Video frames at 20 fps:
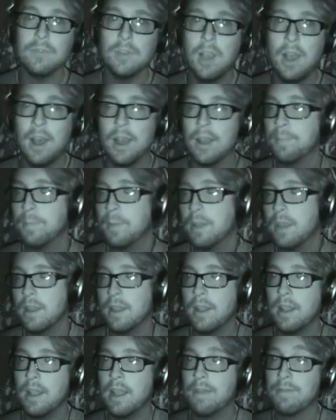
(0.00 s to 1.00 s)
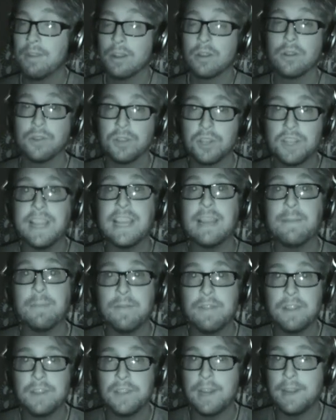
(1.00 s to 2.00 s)
have a look on Steam.
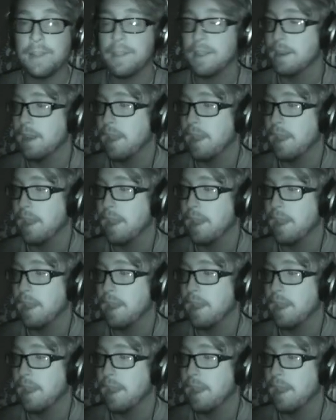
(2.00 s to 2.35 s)
If there's anything